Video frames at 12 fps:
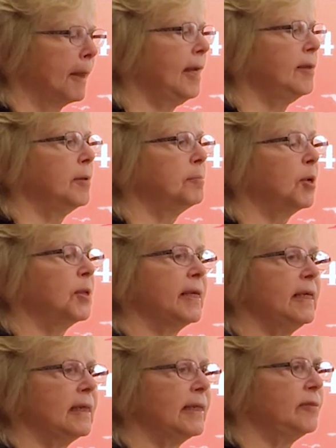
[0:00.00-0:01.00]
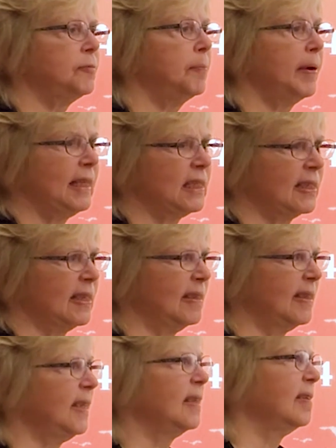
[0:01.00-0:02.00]
And the bully lived
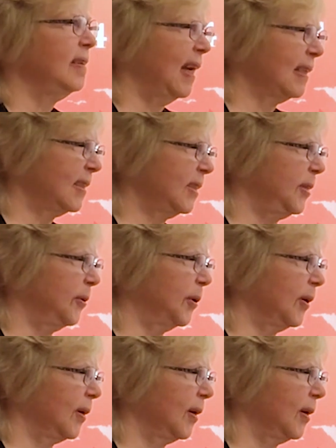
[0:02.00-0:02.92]
basically next door.